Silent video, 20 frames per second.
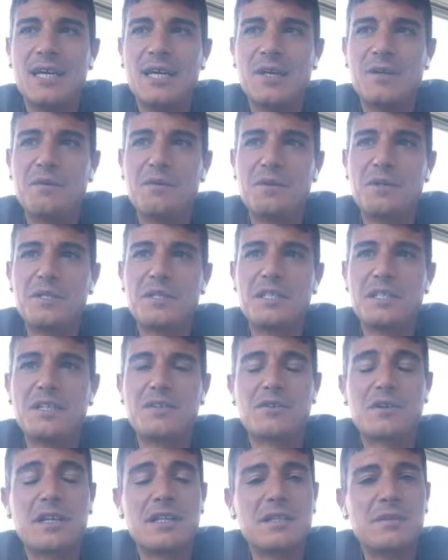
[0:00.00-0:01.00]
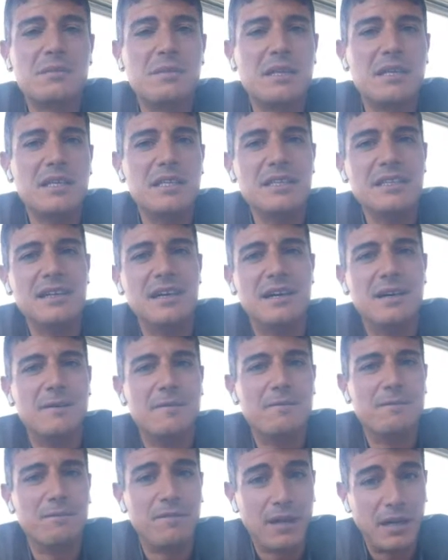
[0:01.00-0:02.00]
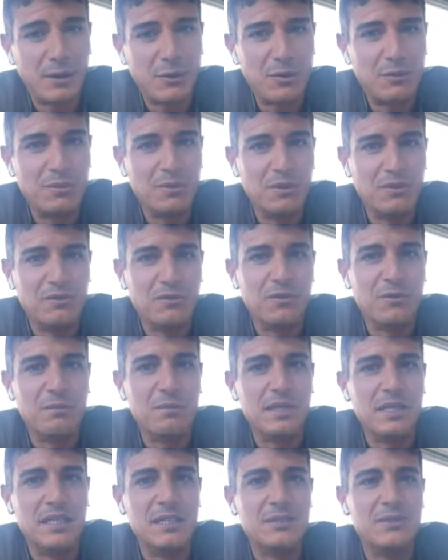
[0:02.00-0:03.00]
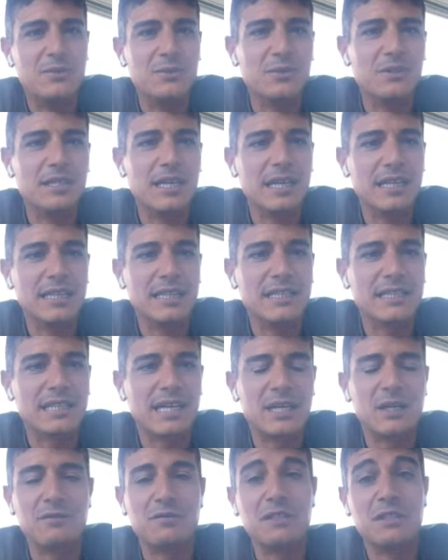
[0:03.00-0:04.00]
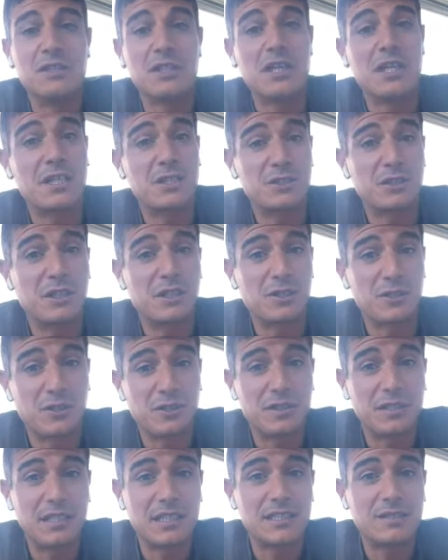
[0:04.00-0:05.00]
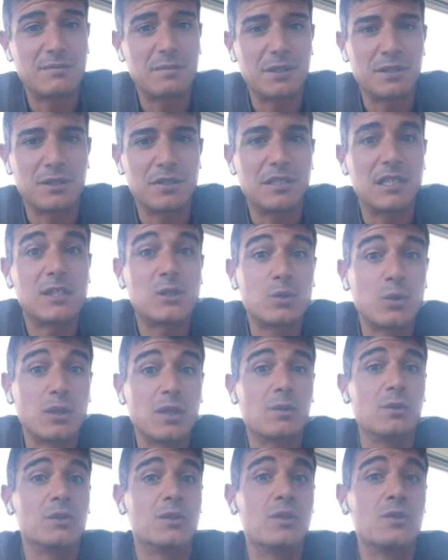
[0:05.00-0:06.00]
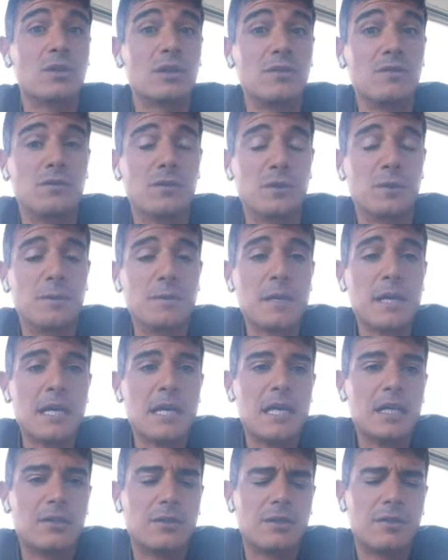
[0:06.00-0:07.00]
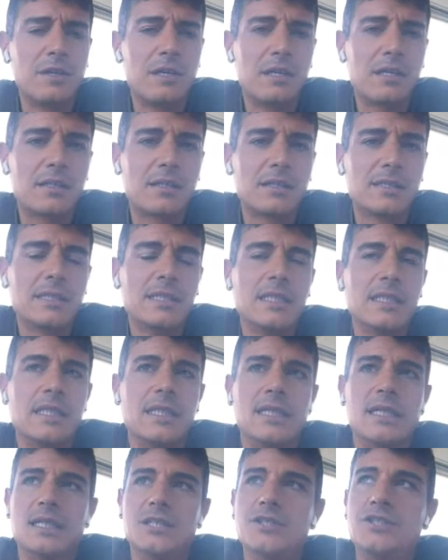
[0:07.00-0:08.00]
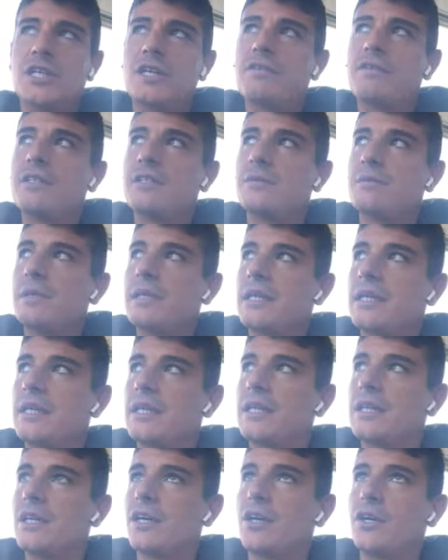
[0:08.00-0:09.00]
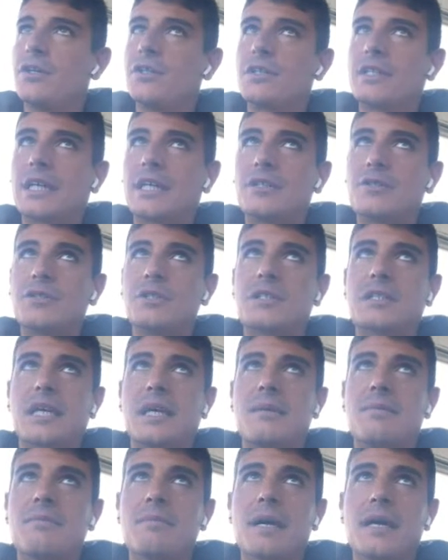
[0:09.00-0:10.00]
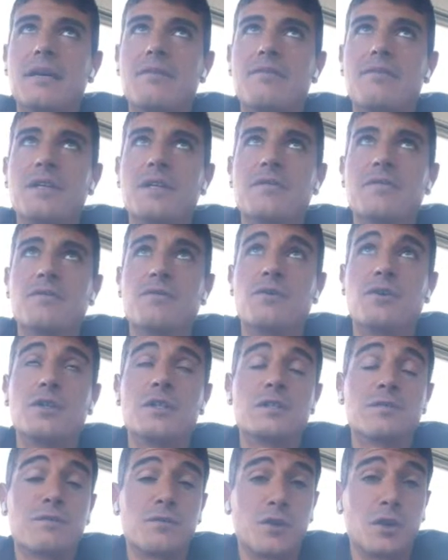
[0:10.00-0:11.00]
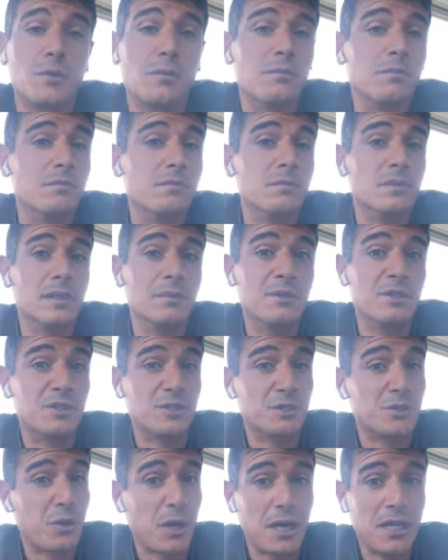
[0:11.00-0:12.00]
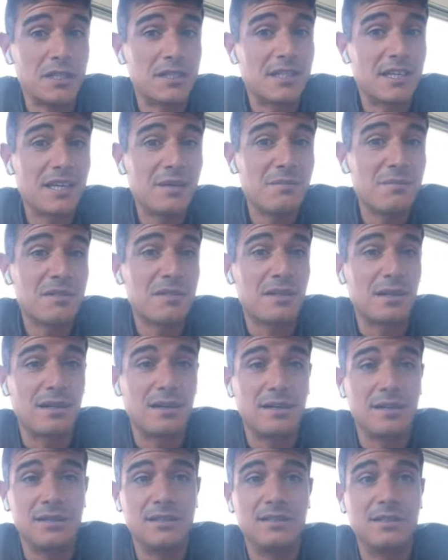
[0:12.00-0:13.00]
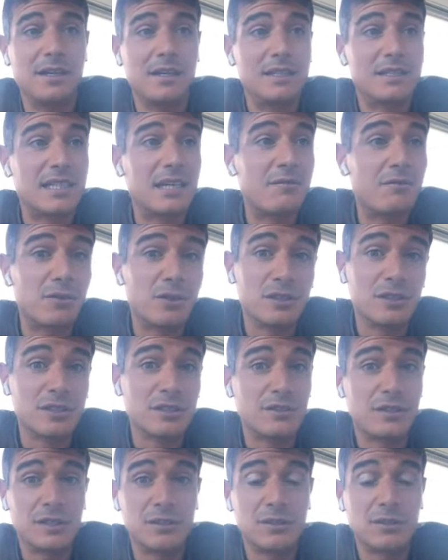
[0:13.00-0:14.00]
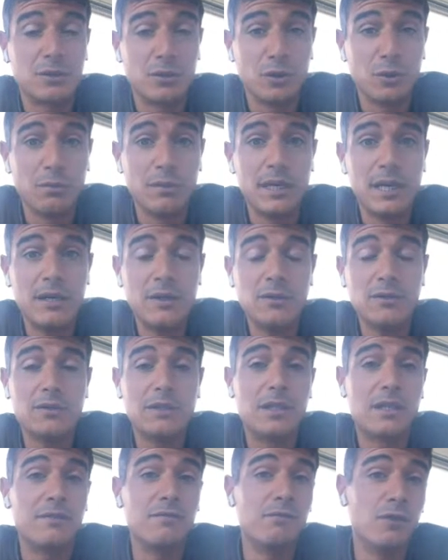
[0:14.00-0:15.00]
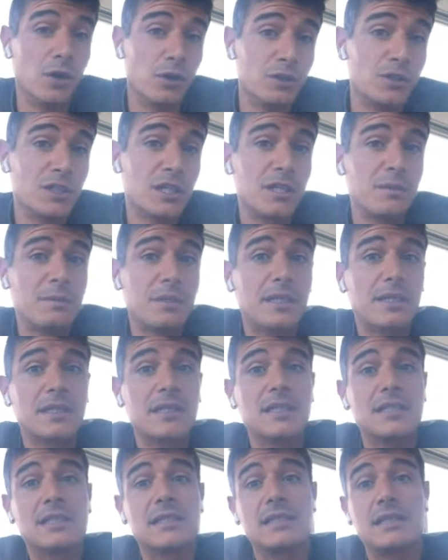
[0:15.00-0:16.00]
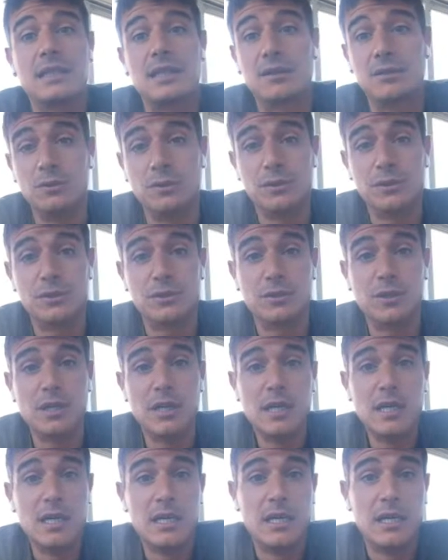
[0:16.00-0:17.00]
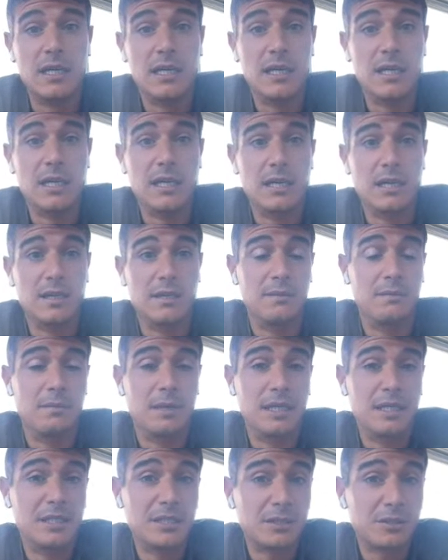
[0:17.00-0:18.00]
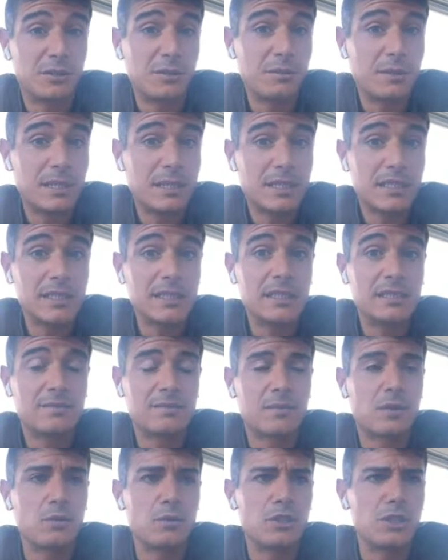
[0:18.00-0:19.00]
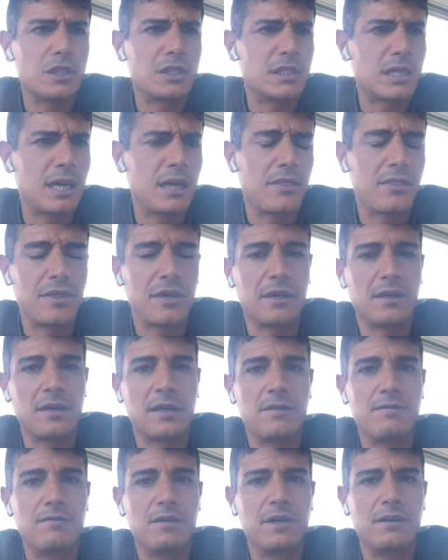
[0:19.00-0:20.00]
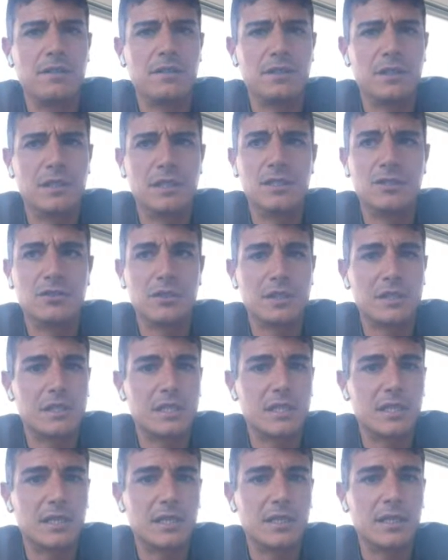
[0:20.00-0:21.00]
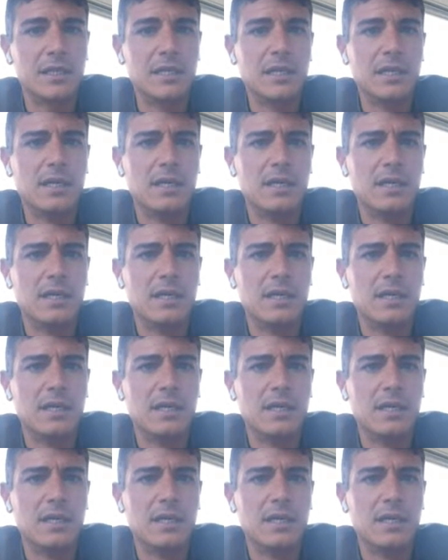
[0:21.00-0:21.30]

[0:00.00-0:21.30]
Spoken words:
it was incredibly valuable for me to get this kind of international context, because that's what I was looking for. So I think, generally speaking, other countries can benefit first from emission trading schemes. There are several around the globe now. There are voluntary markets. There are also mandatory markets, which is, I think, a very interesting